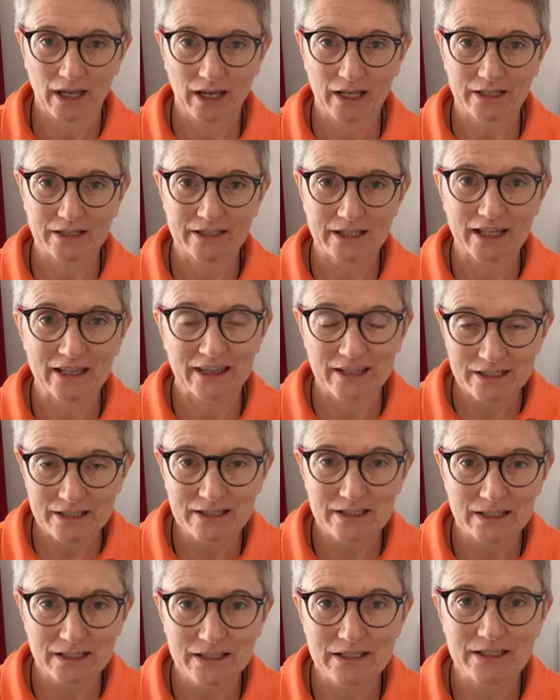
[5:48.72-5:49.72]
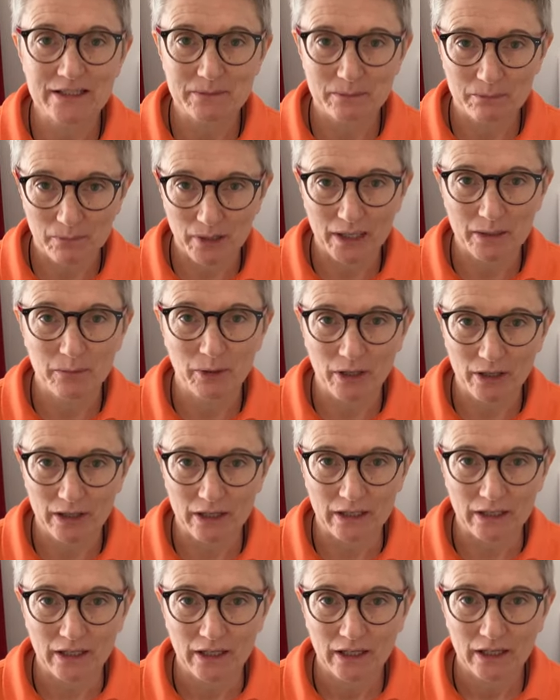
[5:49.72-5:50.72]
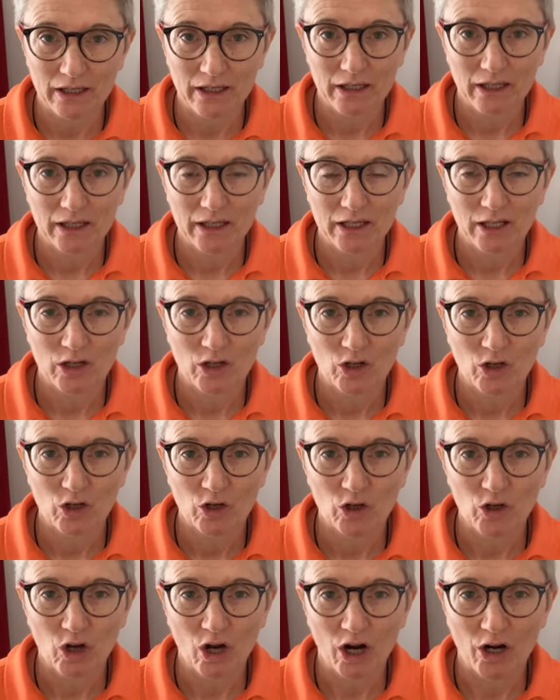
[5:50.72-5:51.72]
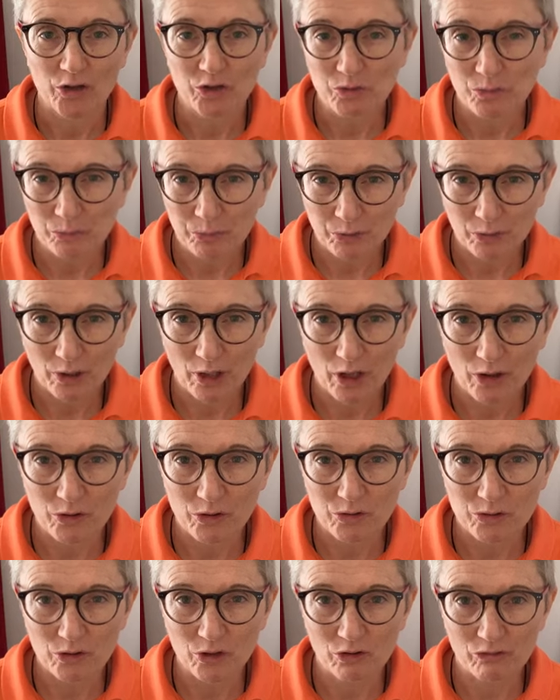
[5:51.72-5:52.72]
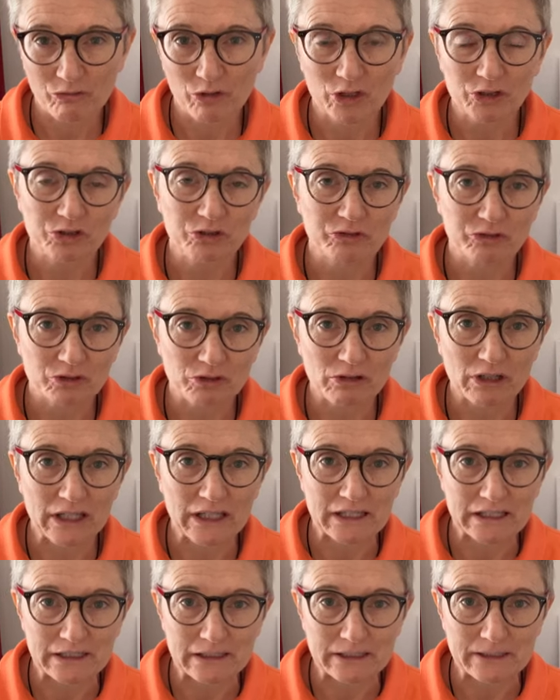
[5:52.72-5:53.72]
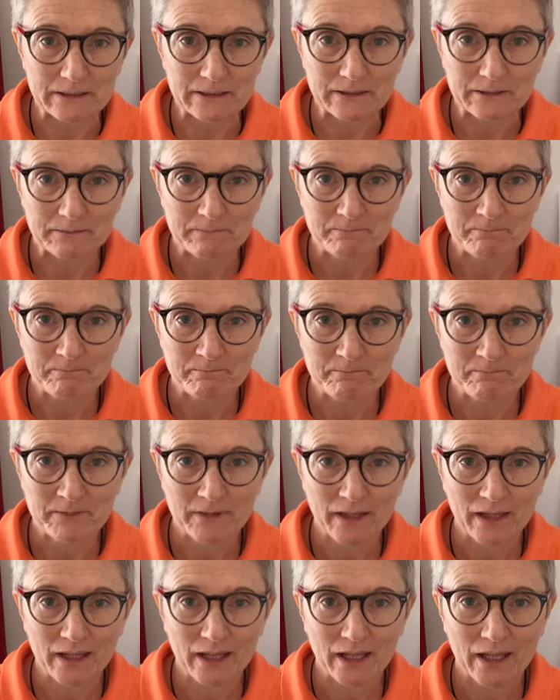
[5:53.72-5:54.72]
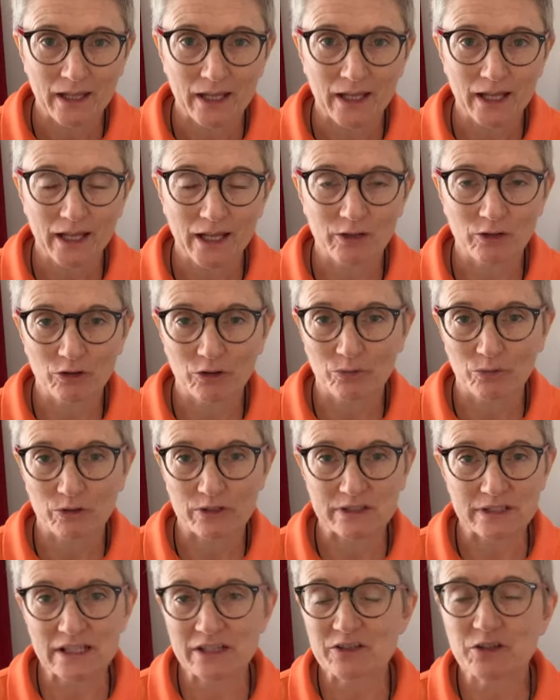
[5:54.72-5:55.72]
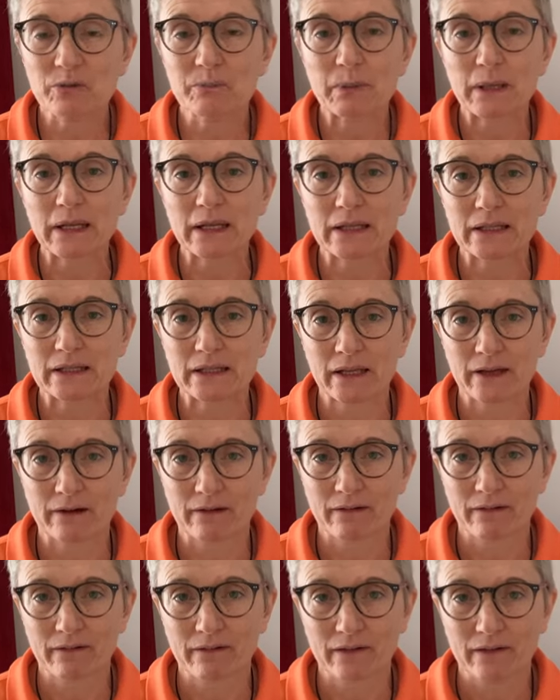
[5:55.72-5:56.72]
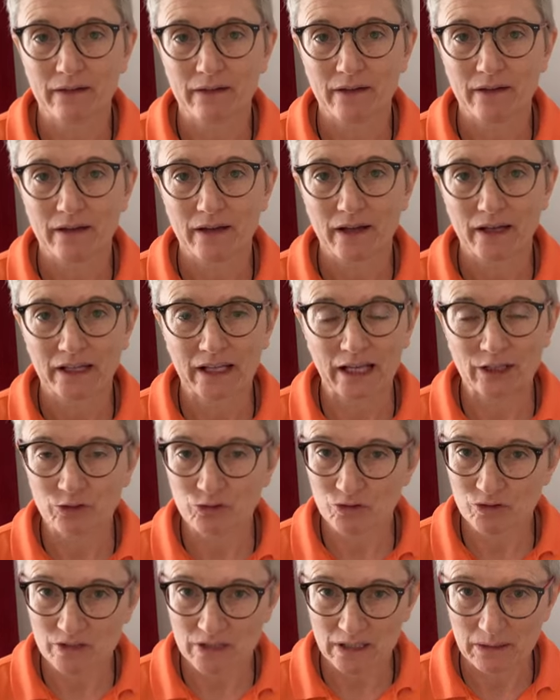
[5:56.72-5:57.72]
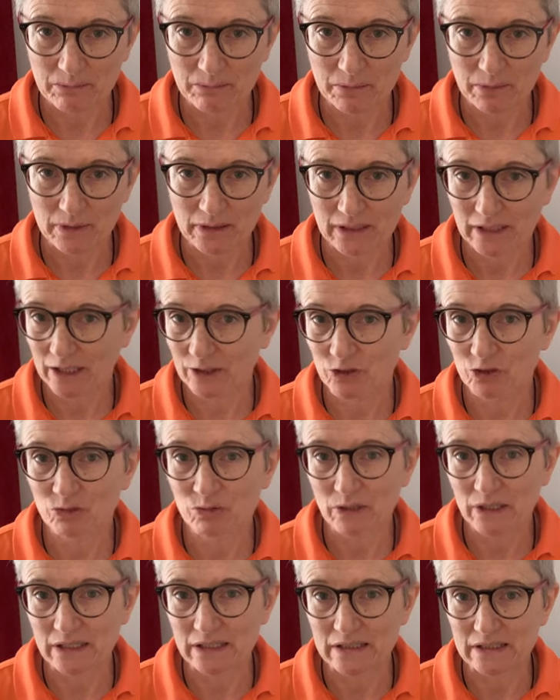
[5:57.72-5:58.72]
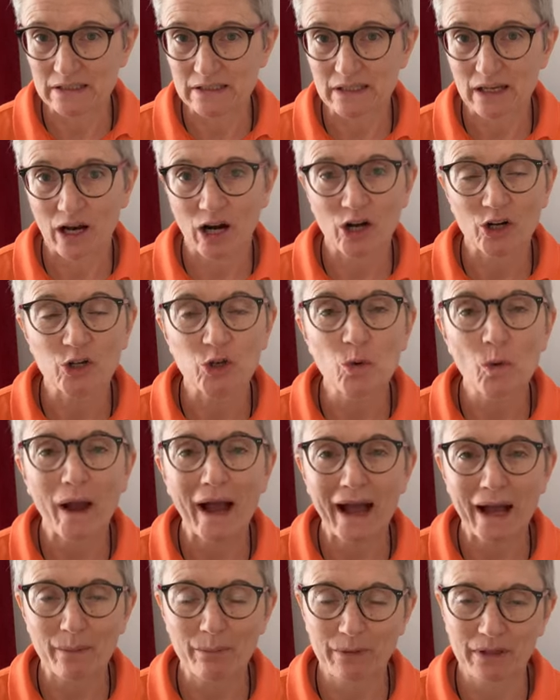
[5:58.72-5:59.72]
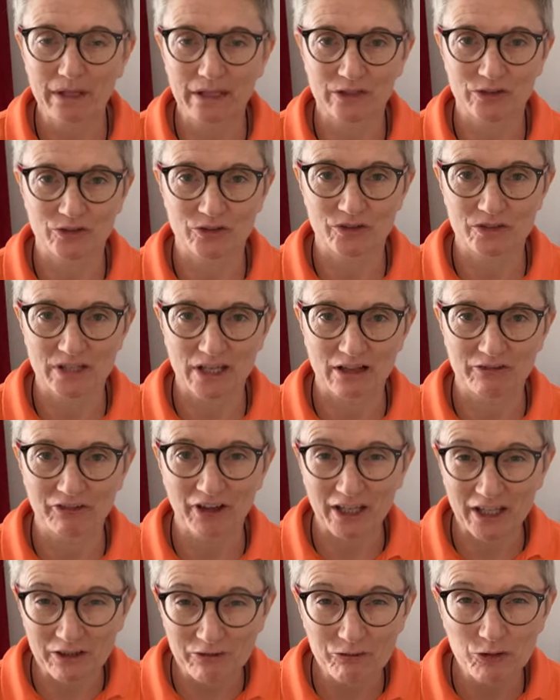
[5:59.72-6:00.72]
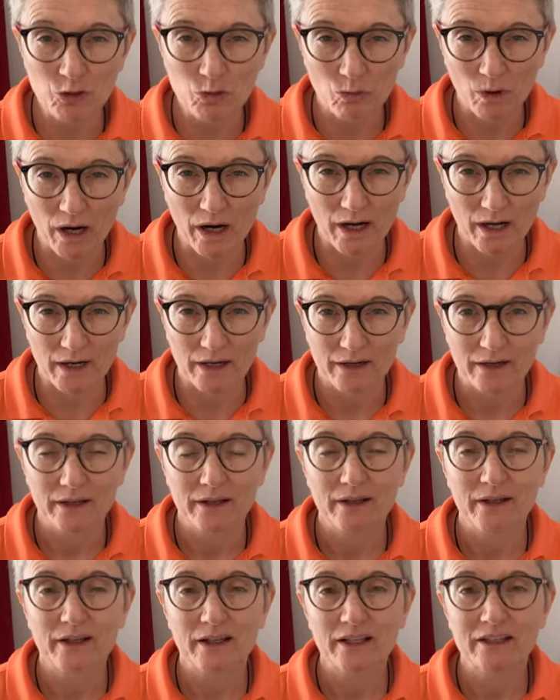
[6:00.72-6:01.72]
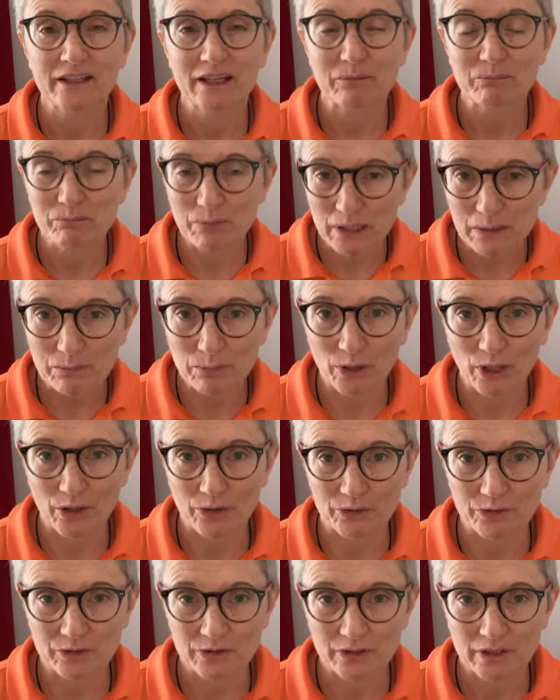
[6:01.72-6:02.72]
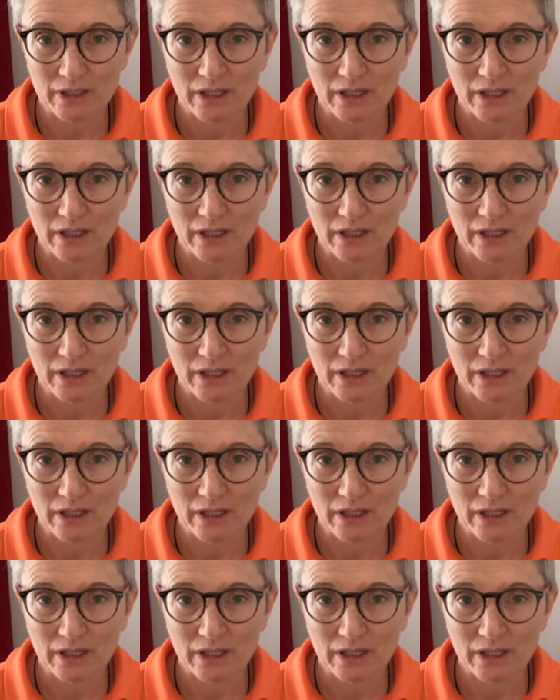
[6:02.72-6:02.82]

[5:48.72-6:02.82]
and say, this is my body, are you proud of what you've created? In other words, is there pain there? Can you sleep? Can you eat? Are you happy in yourself? And if you are, then be proud